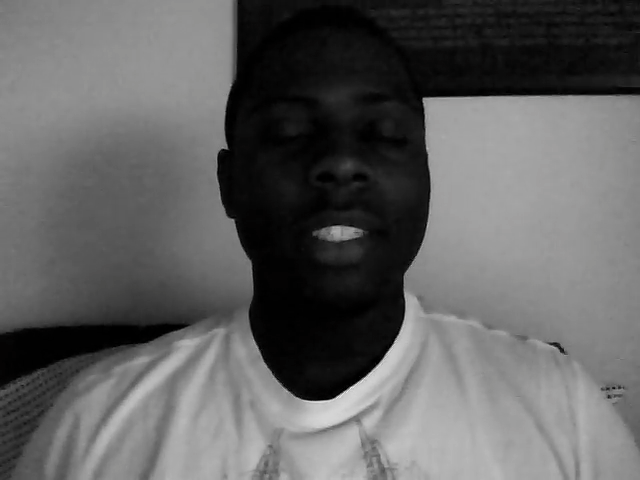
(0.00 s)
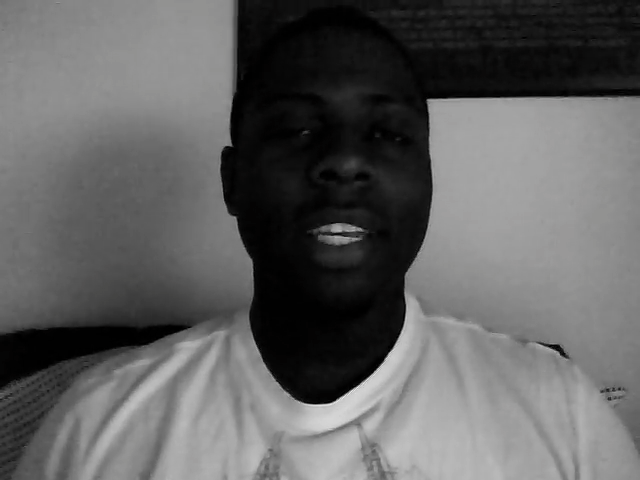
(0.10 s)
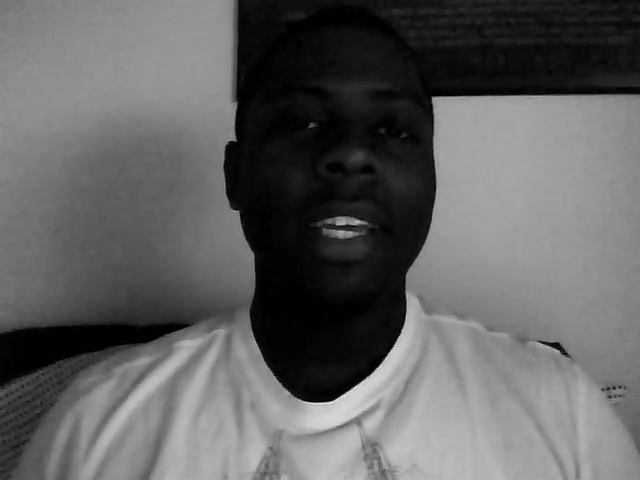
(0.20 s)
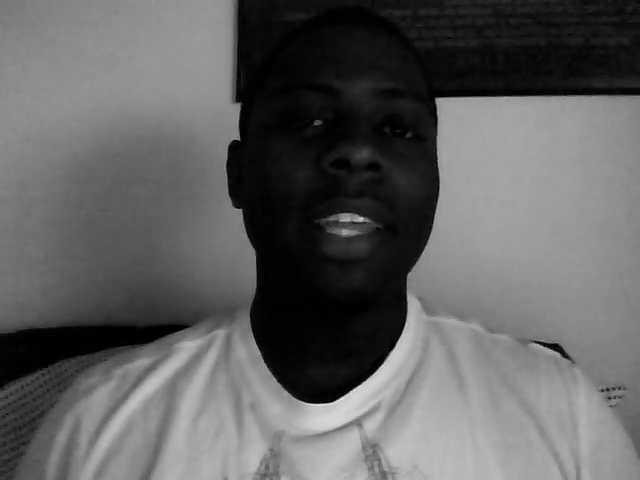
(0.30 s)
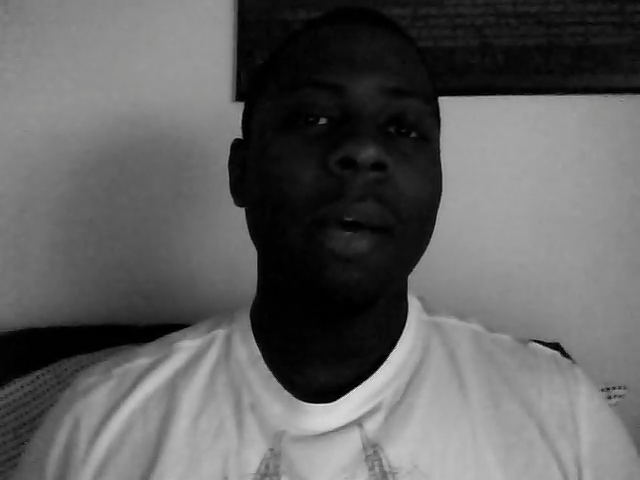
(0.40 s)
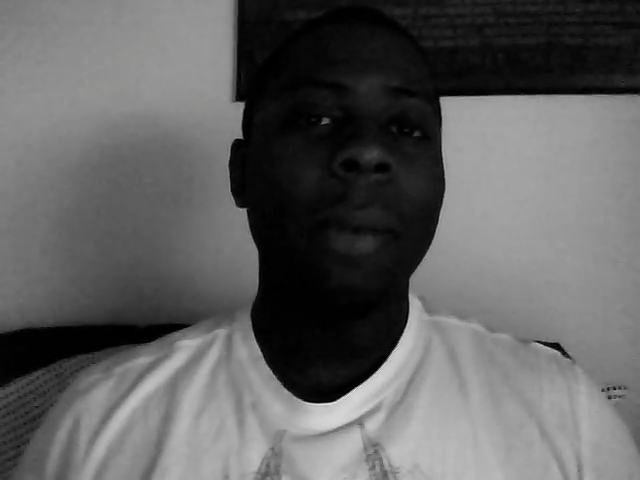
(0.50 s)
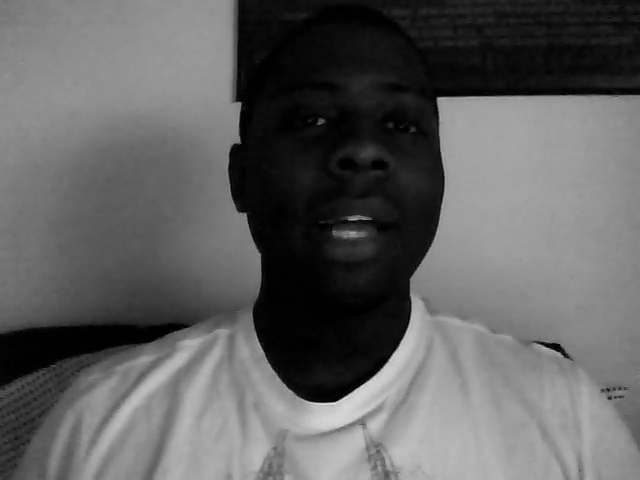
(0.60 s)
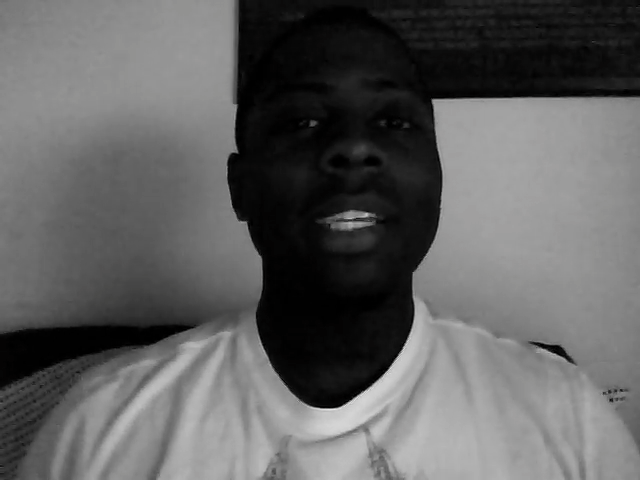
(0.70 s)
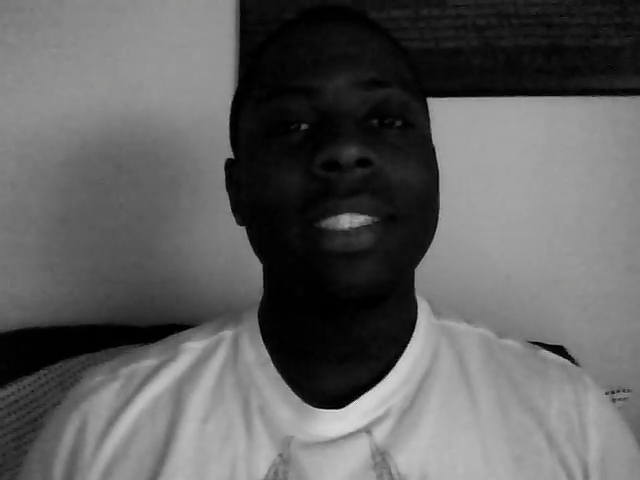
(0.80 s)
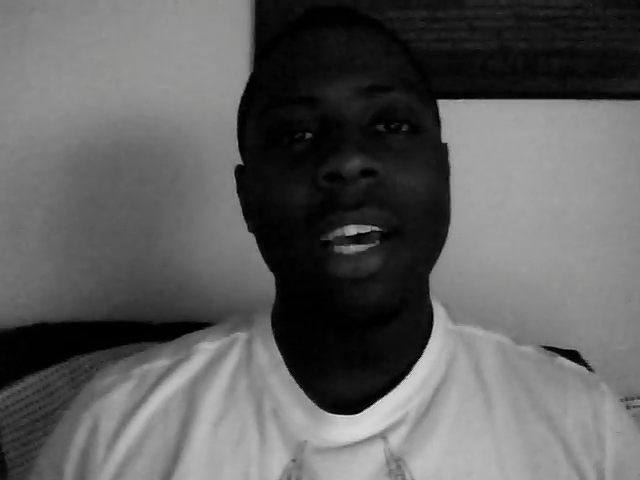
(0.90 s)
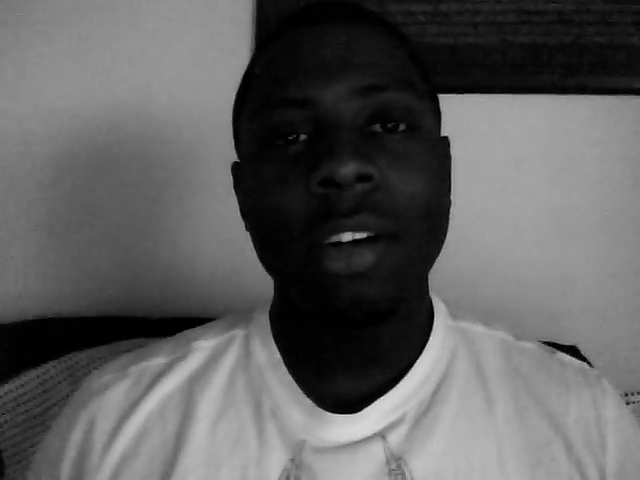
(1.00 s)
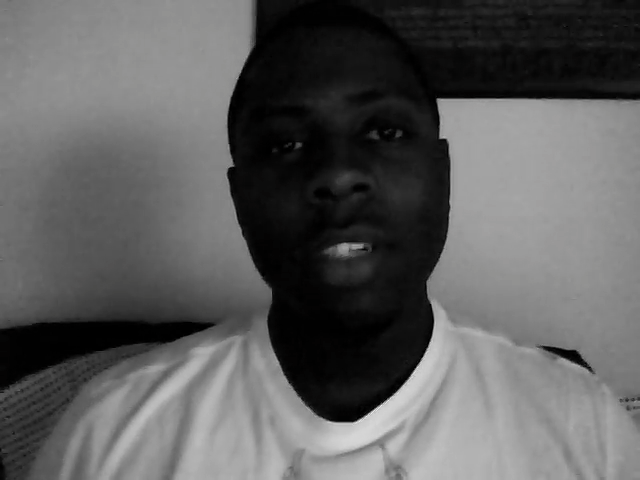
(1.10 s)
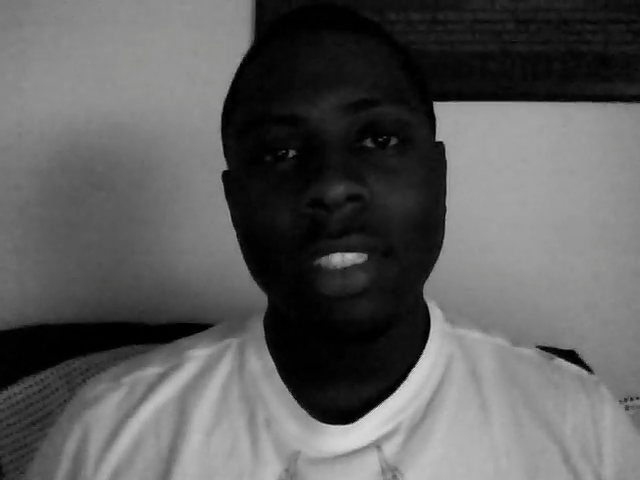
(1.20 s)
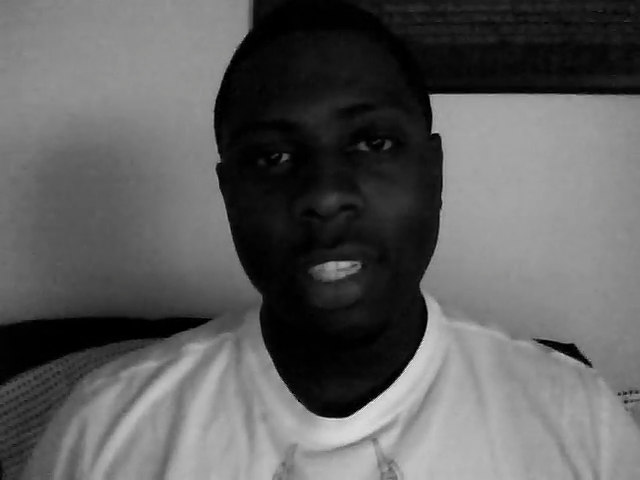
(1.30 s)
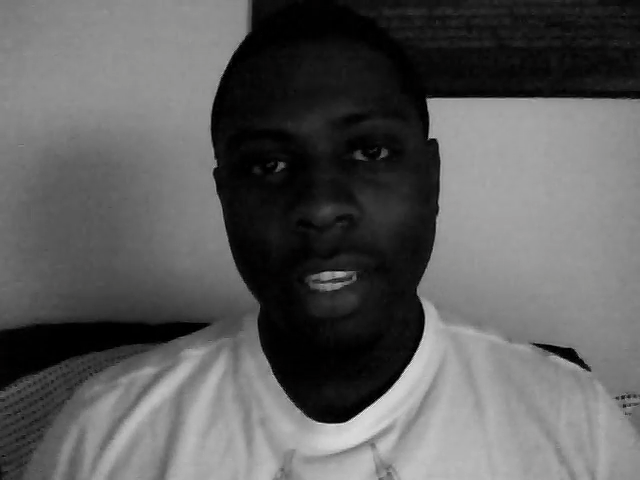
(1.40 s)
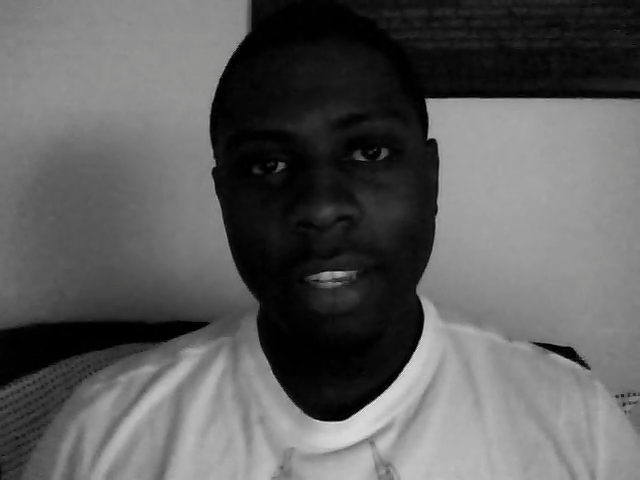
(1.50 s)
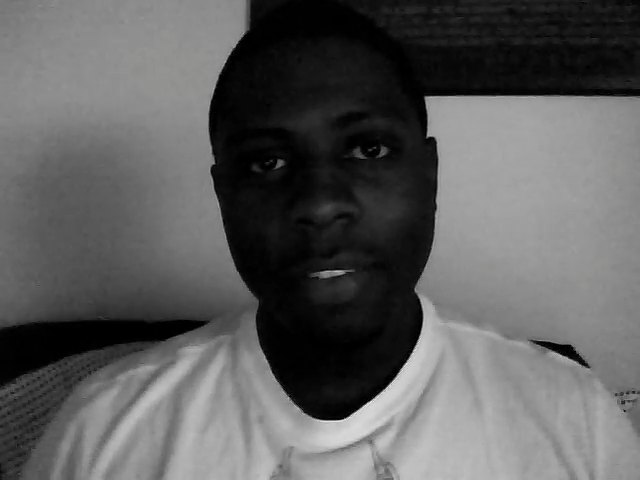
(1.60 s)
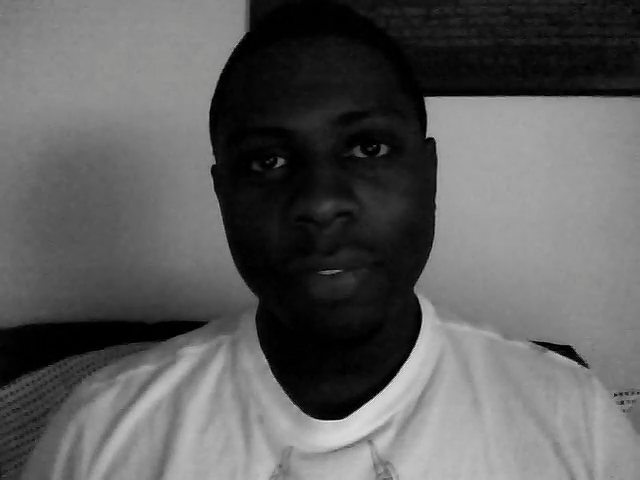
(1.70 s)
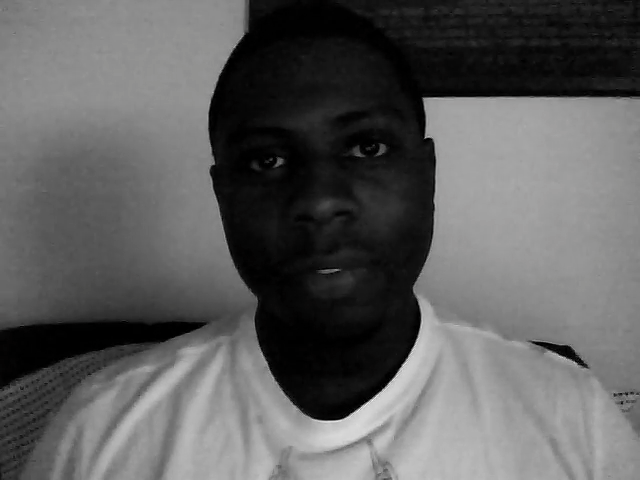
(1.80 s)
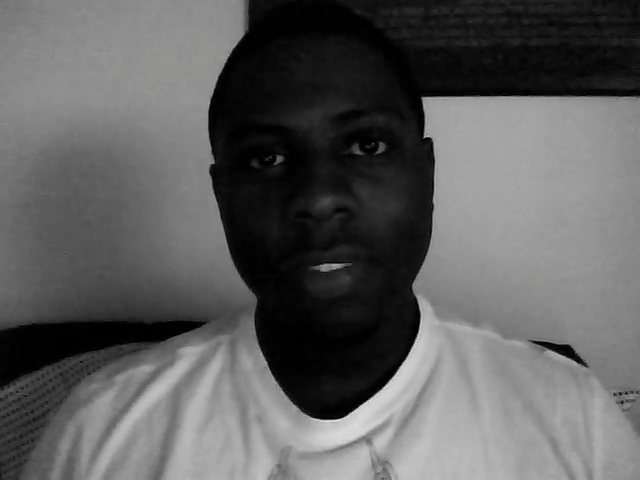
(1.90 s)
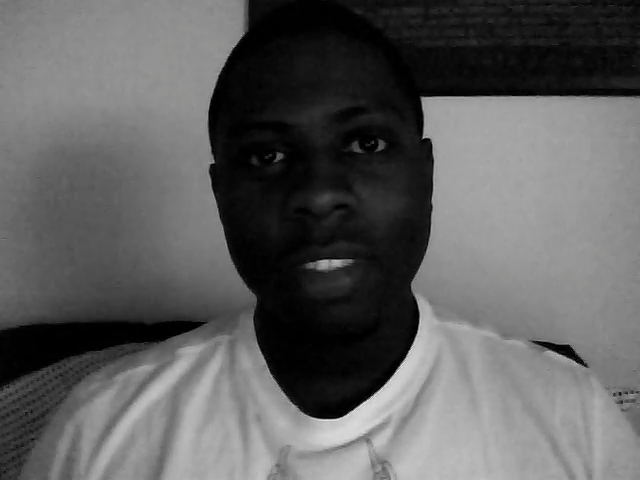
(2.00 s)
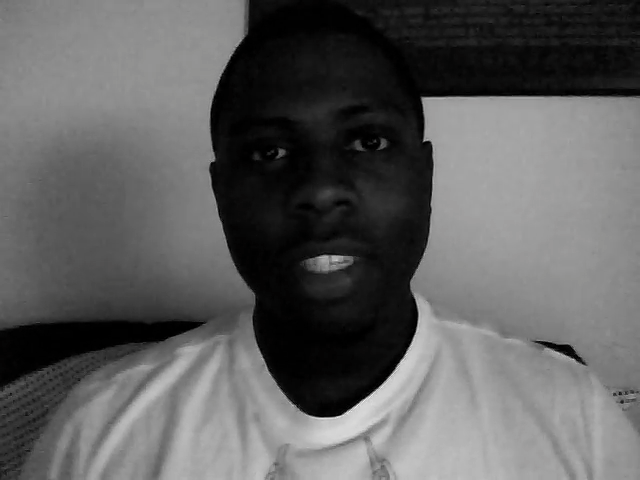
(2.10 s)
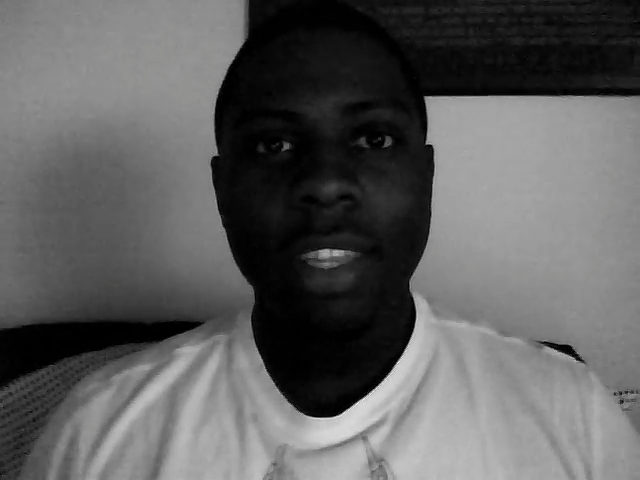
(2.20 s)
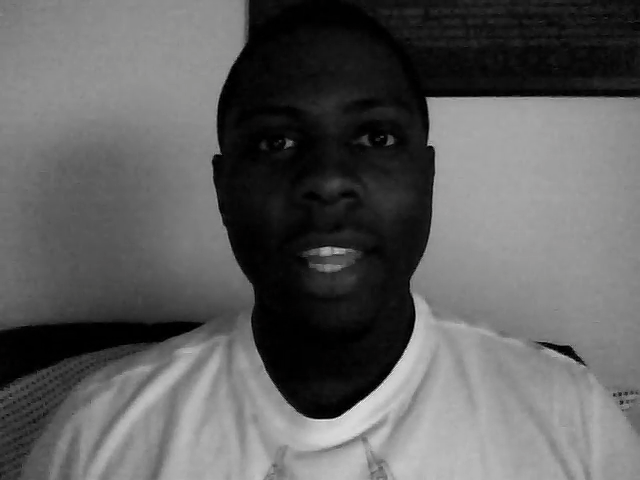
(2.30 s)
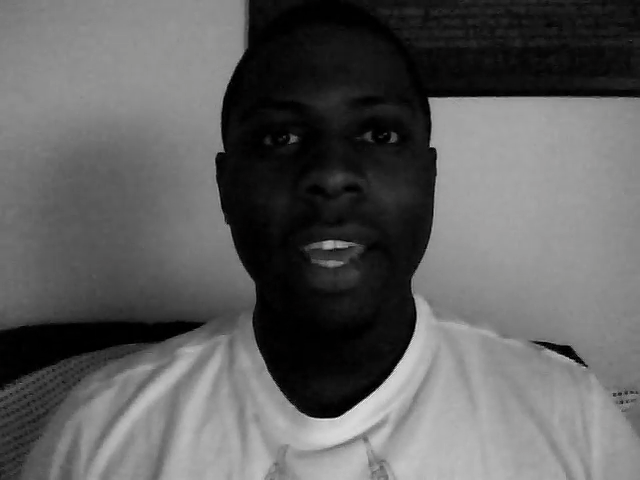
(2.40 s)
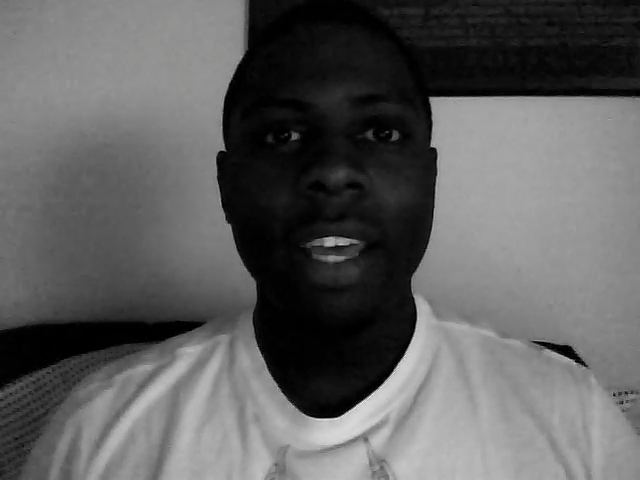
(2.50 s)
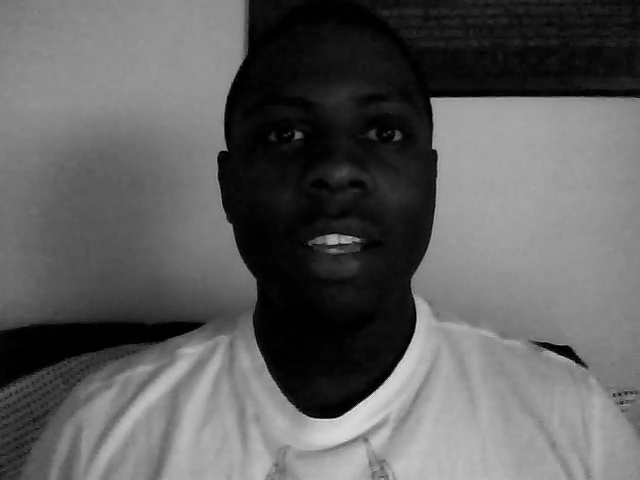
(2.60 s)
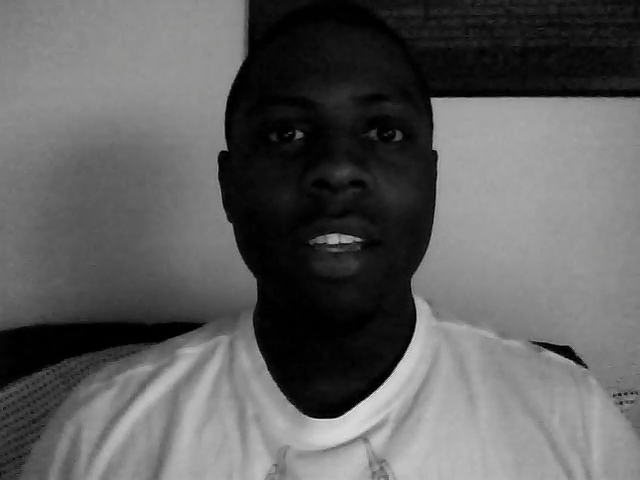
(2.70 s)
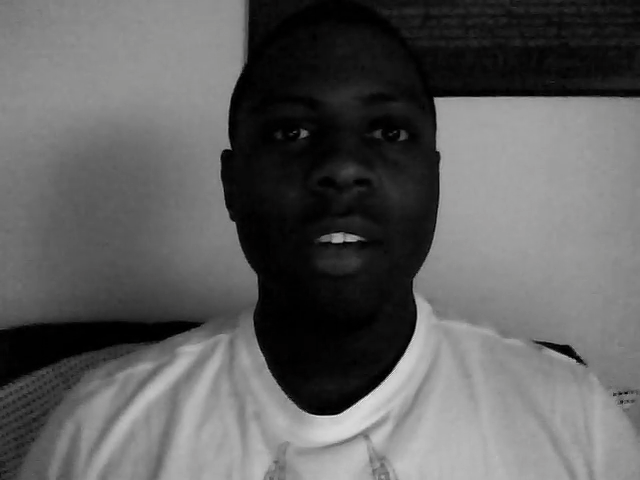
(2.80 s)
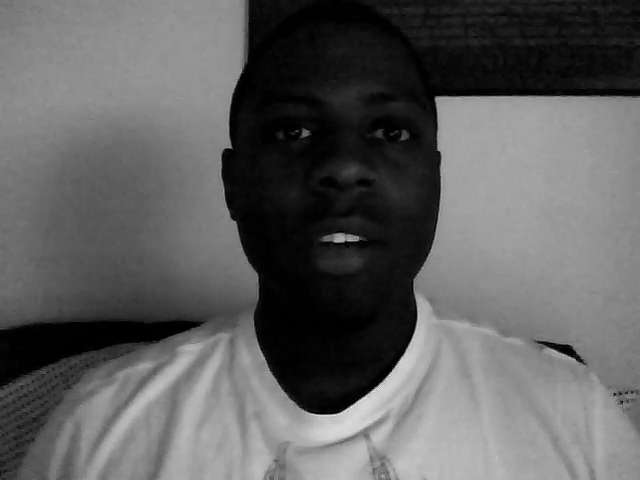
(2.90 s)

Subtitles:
said that Miley Cyrus said that